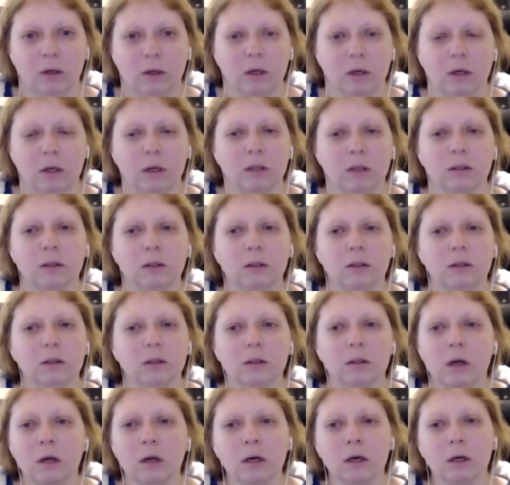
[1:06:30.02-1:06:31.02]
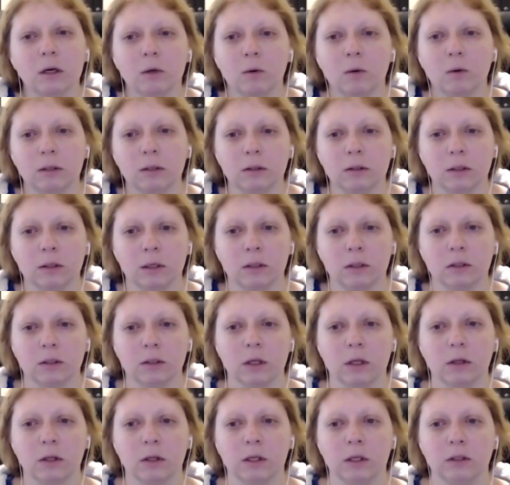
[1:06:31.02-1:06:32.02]
It's not a coincidence
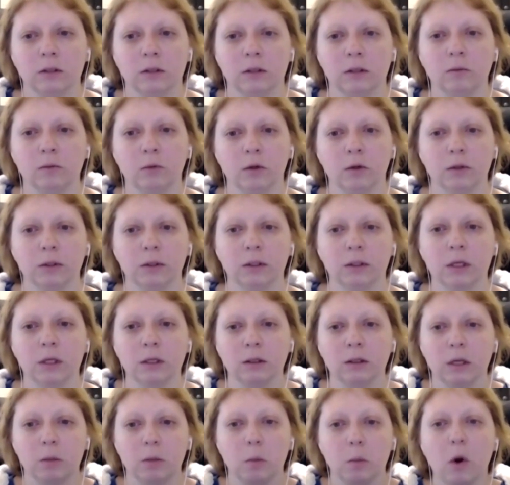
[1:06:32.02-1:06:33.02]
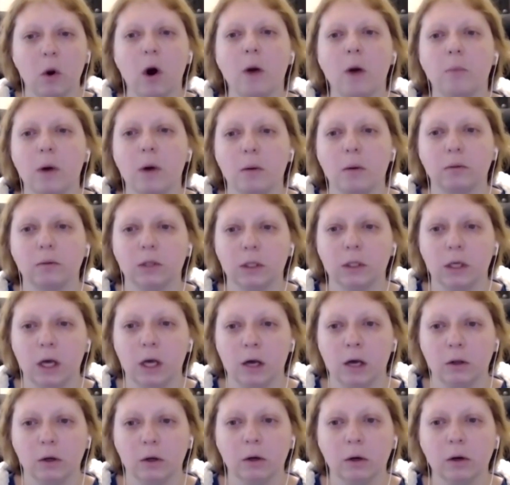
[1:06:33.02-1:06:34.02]
that these symbols suddenly pop up
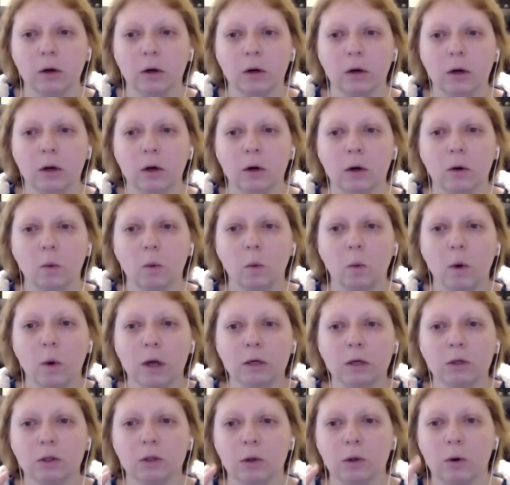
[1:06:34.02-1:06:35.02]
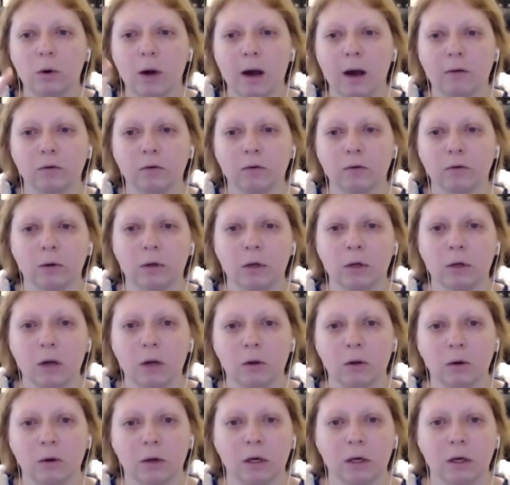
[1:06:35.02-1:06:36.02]
together, one show after
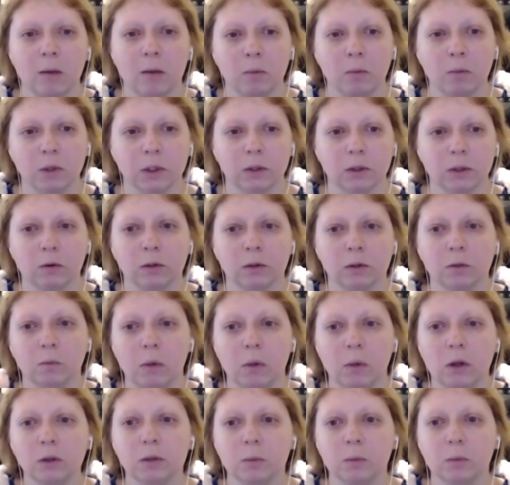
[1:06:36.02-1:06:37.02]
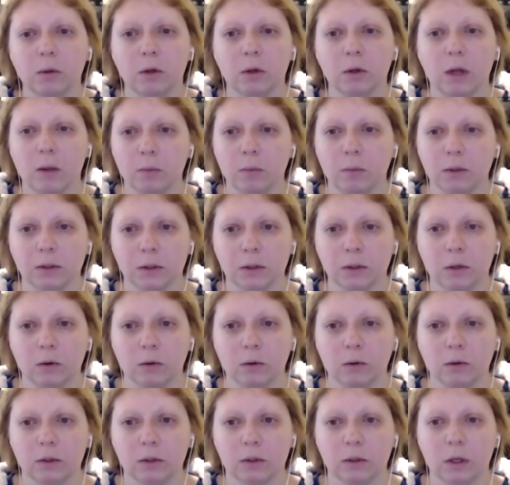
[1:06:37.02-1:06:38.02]
another in episodes, multiple
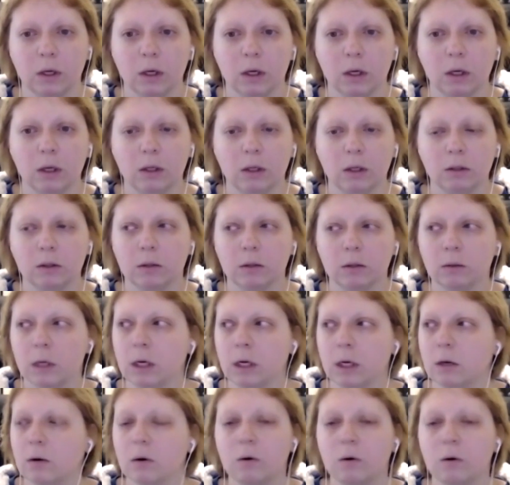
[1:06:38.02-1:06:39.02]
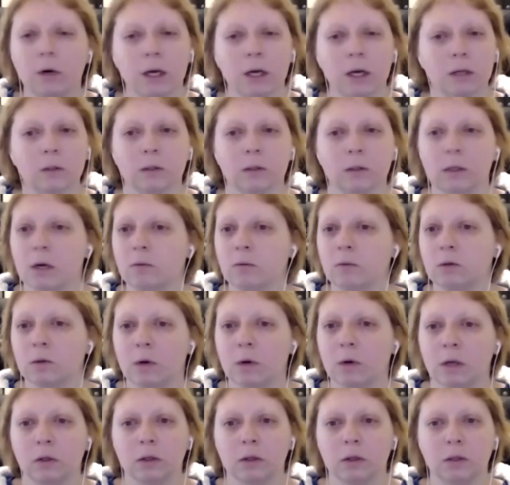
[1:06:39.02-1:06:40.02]
episodes. So like, okay, it's time to
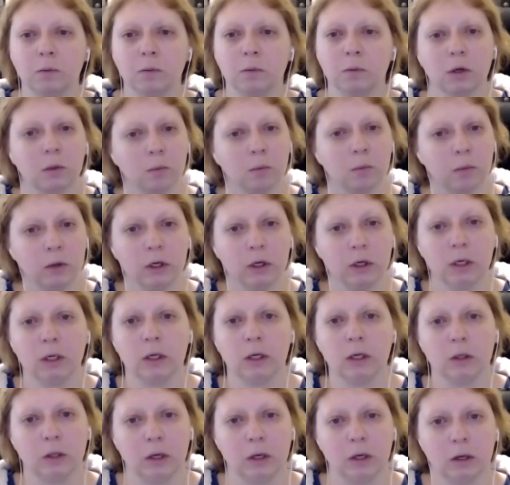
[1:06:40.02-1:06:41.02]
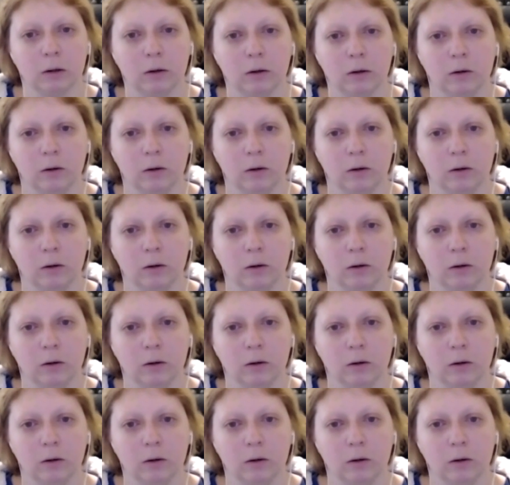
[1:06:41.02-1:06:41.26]
write this book. Put it in there.